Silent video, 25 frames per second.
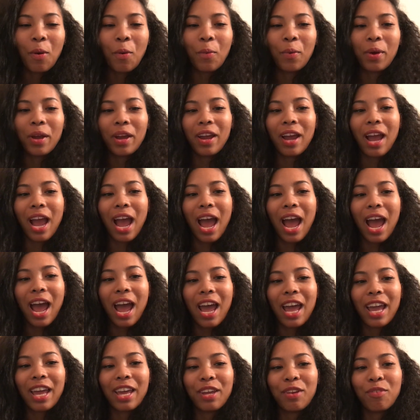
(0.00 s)
where
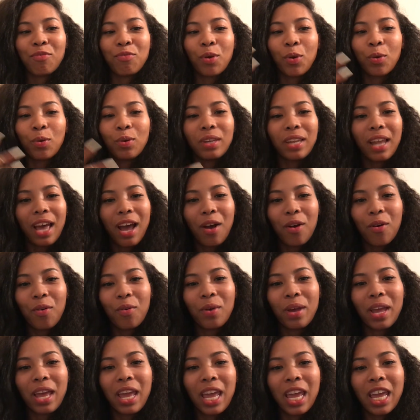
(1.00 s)
I roll
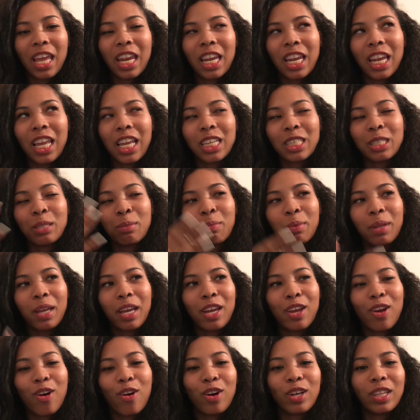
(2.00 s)
out and
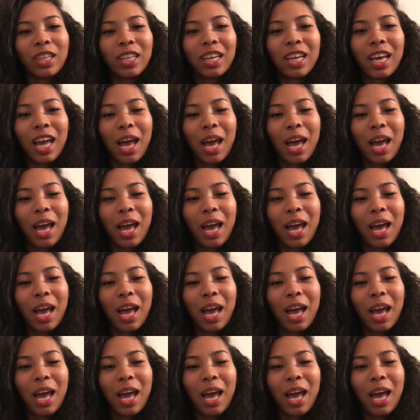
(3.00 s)
explain all the